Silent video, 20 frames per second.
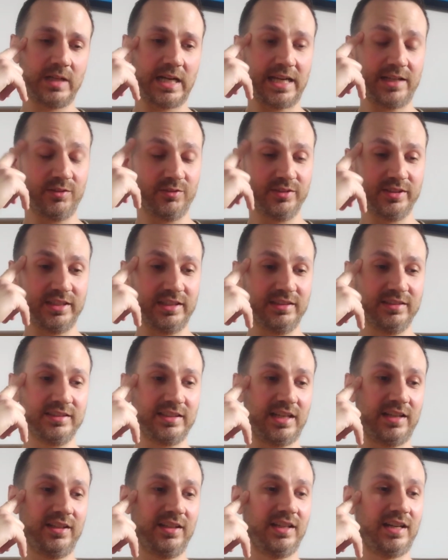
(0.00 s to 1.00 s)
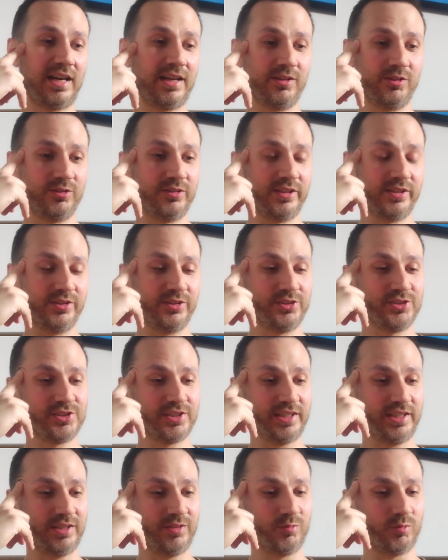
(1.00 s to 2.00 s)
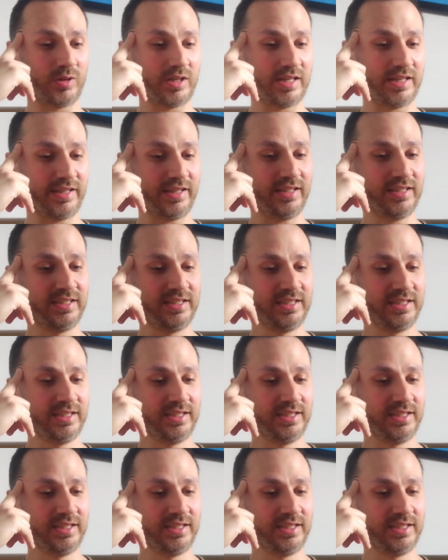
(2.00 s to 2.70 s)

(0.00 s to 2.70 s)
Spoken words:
I don't think. I don't understand why.